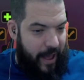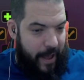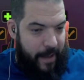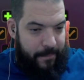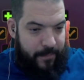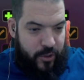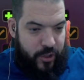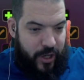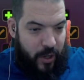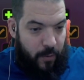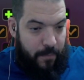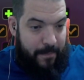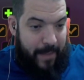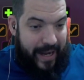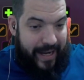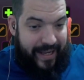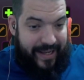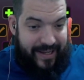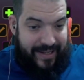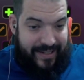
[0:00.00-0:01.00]
Shield
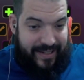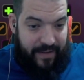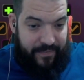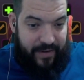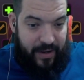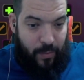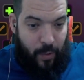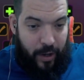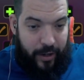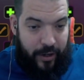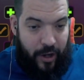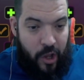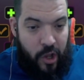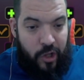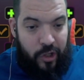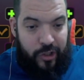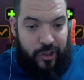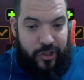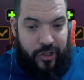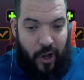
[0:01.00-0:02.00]
Medic at 71,
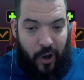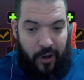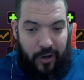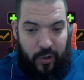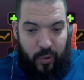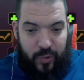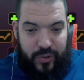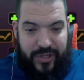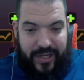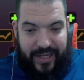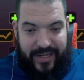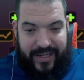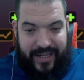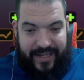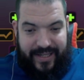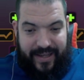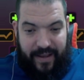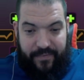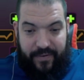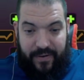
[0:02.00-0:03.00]
Star-Lord
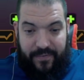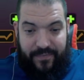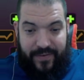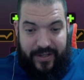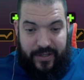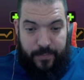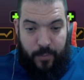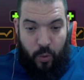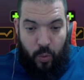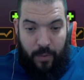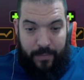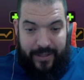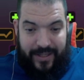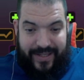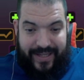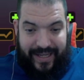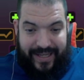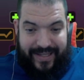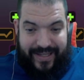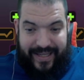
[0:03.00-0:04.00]
67, Invisible Woman
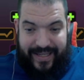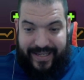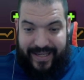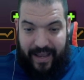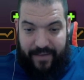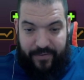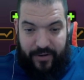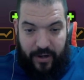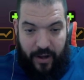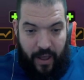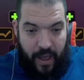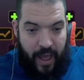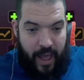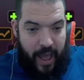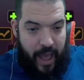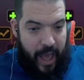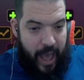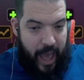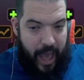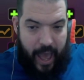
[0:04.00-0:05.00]
67,
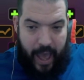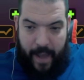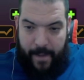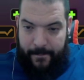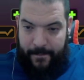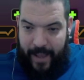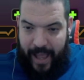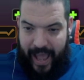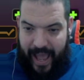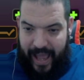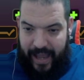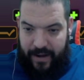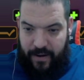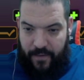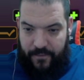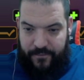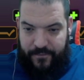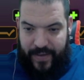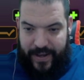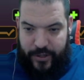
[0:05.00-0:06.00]
and
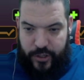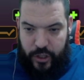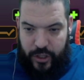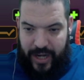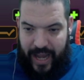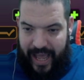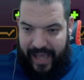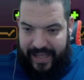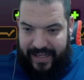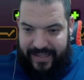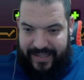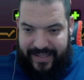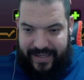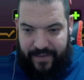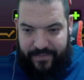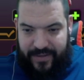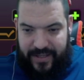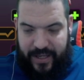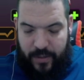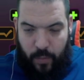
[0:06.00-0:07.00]
Vision at
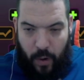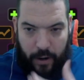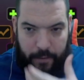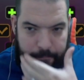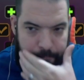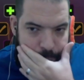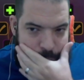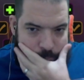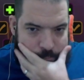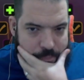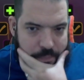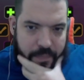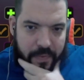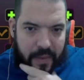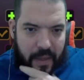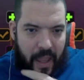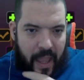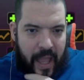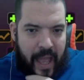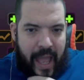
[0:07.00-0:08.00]
71.
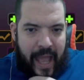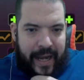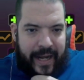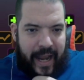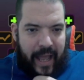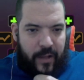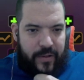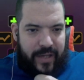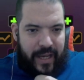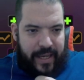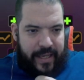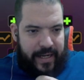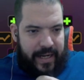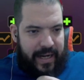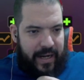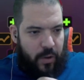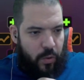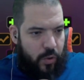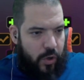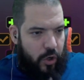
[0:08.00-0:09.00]
Now, taking a
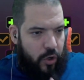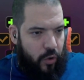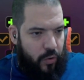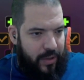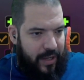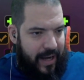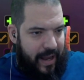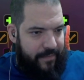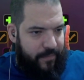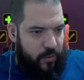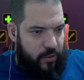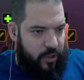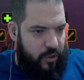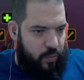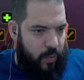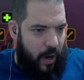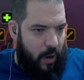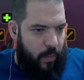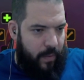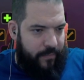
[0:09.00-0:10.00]
little look on the levels as
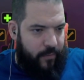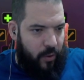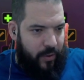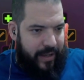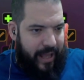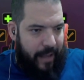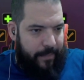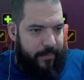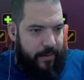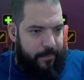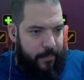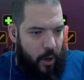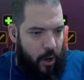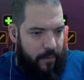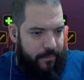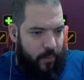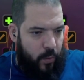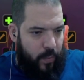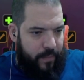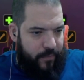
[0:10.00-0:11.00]
well, we've gone Captain
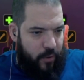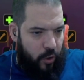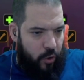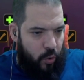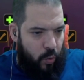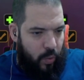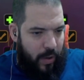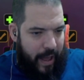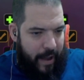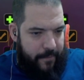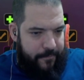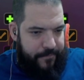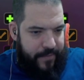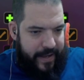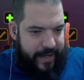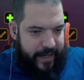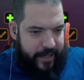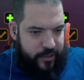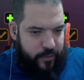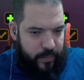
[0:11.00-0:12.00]
Marvel, we've gone all out,
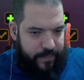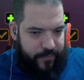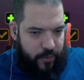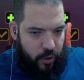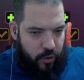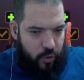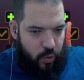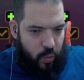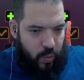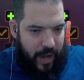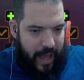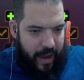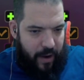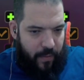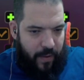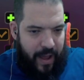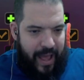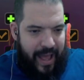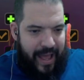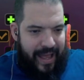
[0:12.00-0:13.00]
Phoenix, we've gone all out.
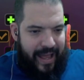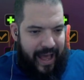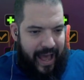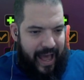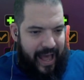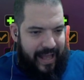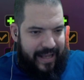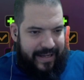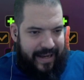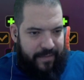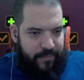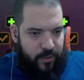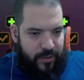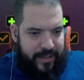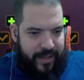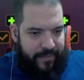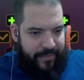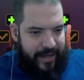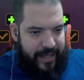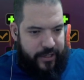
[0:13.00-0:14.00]
Level
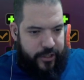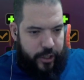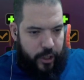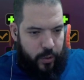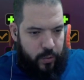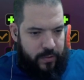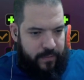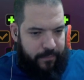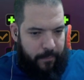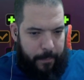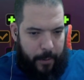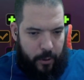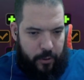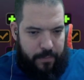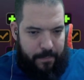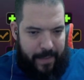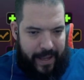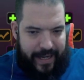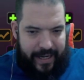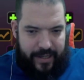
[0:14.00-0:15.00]
72s for
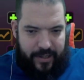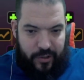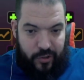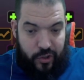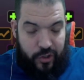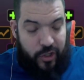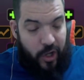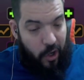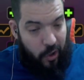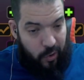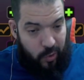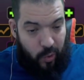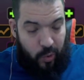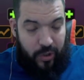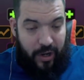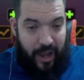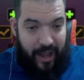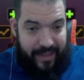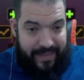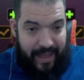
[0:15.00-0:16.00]
both Medic and
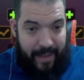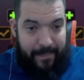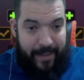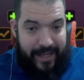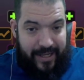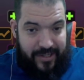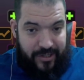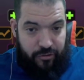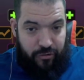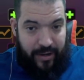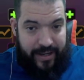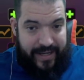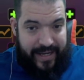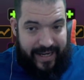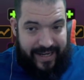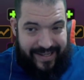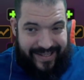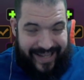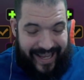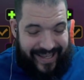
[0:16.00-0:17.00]
Star-Lord. That makes a great
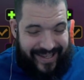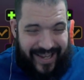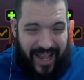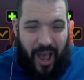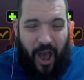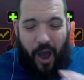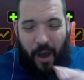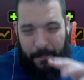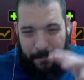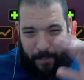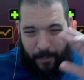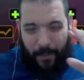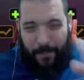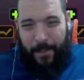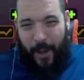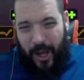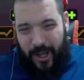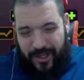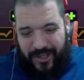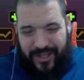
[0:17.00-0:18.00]
deal of sense.
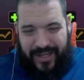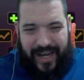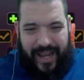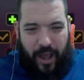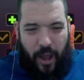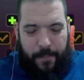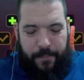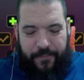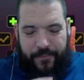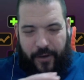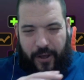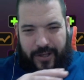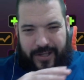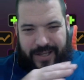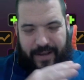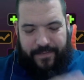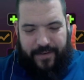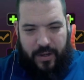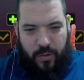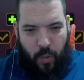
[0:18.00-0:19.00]
Personally, I prefer
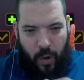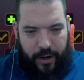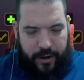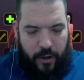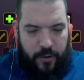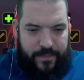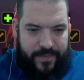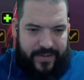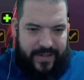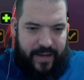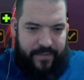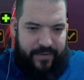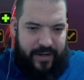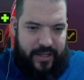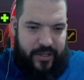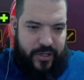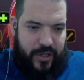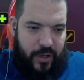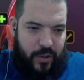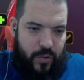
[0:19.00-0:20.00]
71 over
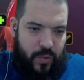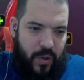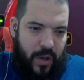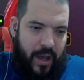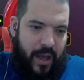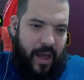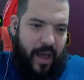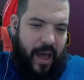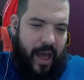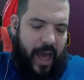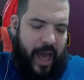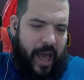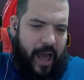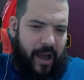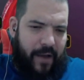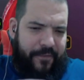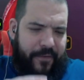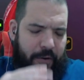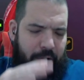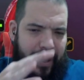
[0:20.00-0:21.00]
72.
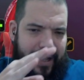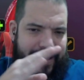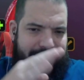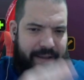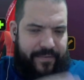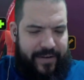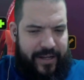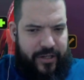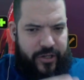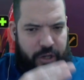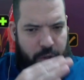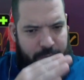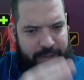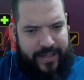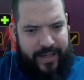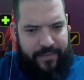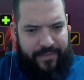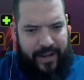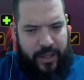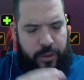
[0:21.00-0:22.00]
I feel like 72 and
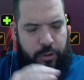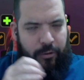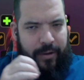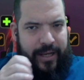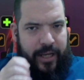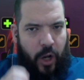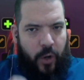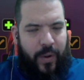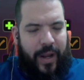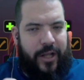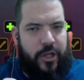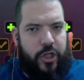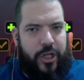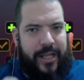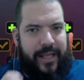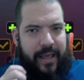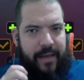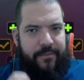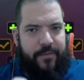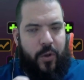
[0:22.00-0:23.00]
73 don't actually
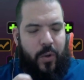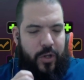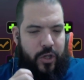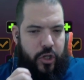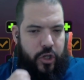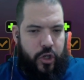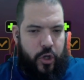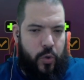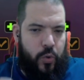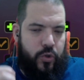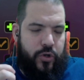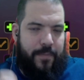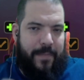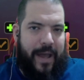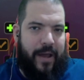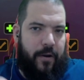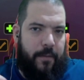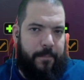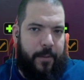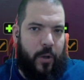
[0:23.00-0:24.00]
give you a huge
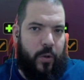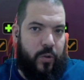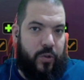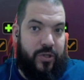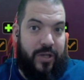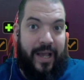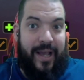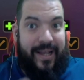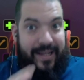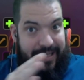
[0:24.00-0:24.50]
amount of boost.